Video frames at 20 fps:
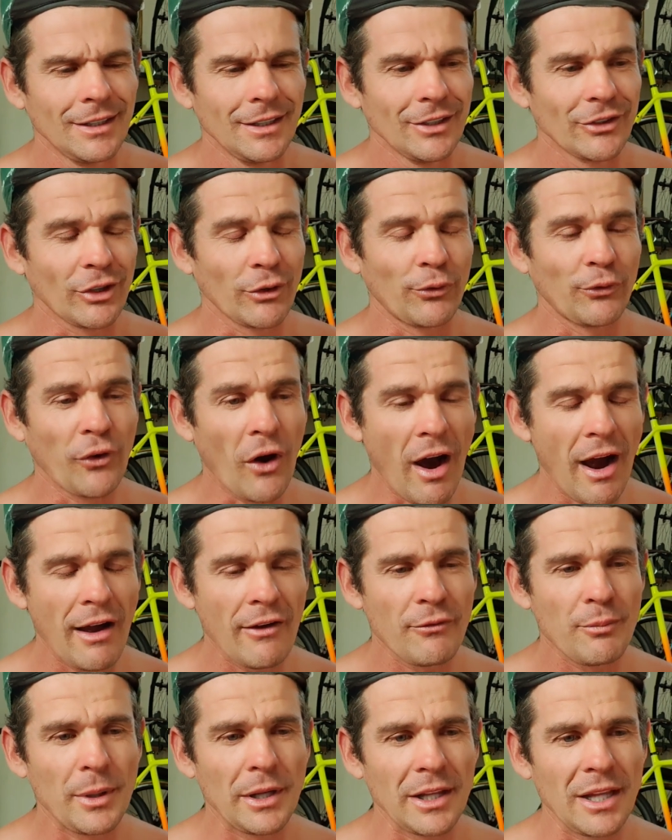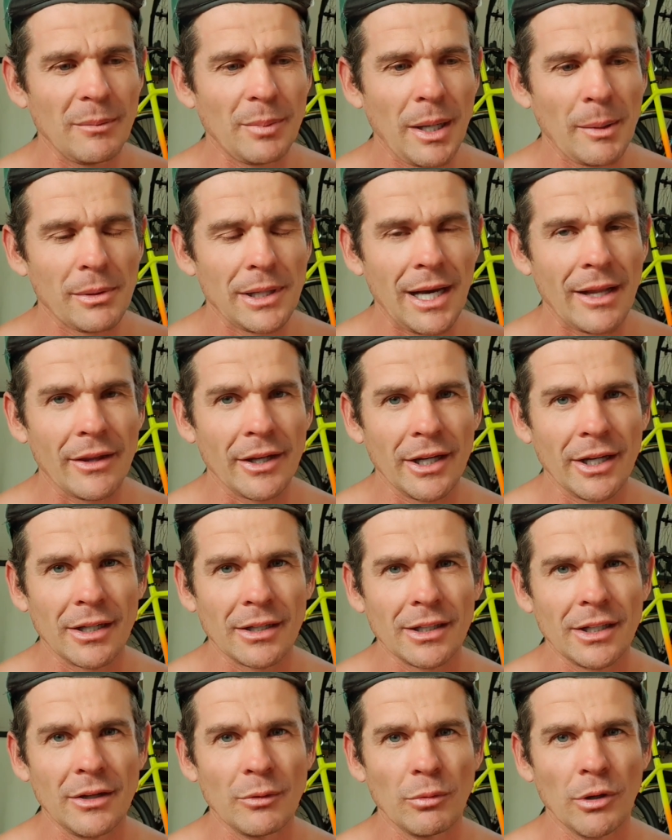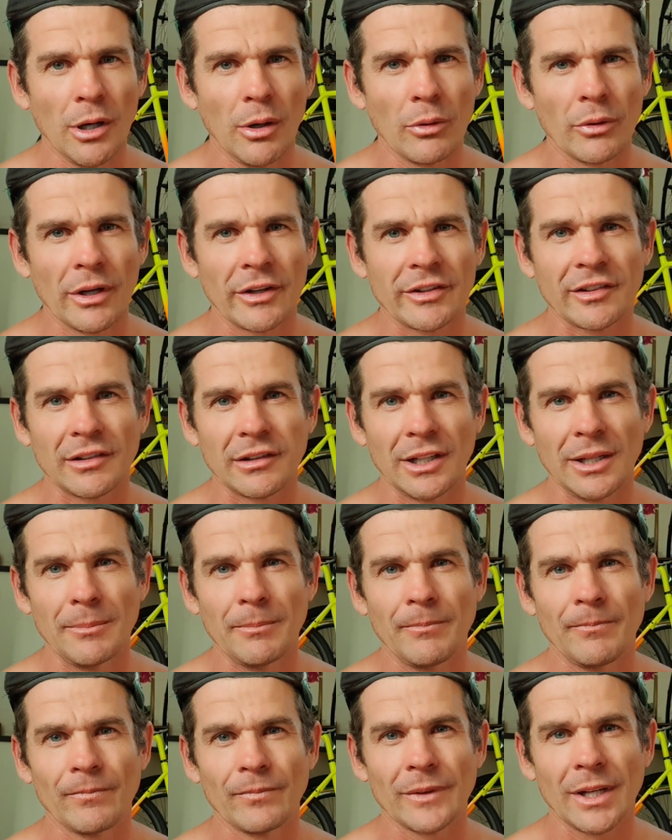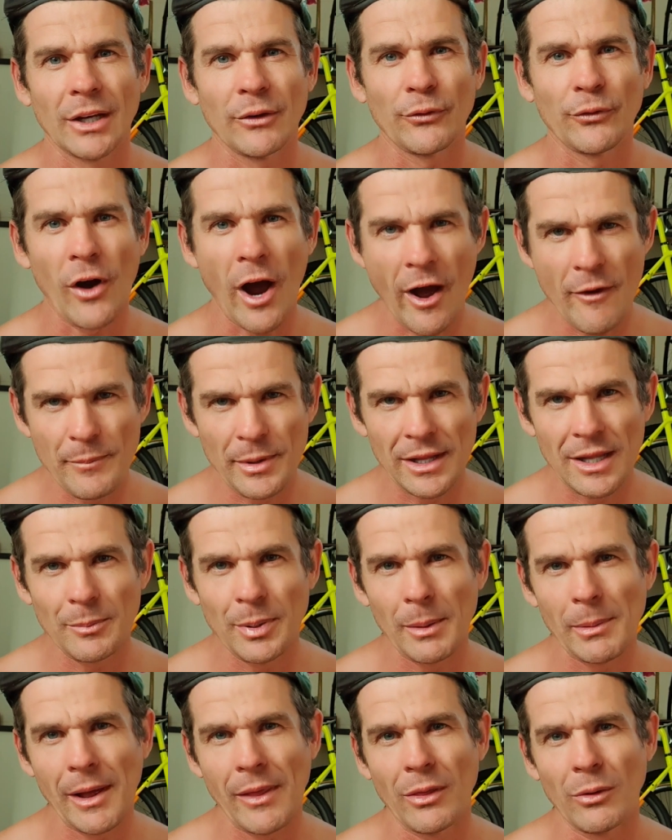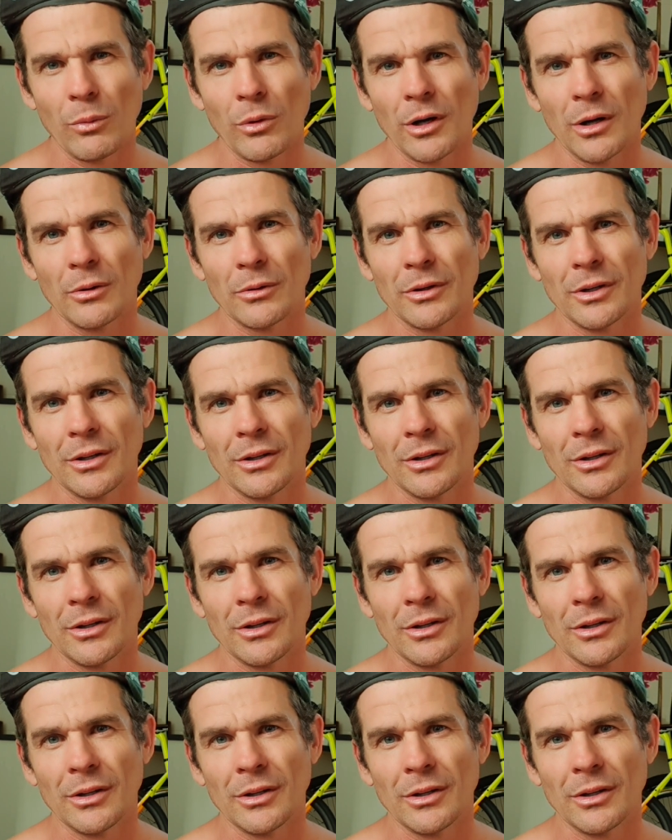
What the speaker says: So 5 billion people out there in the world are slim. And 5 billion people out in the world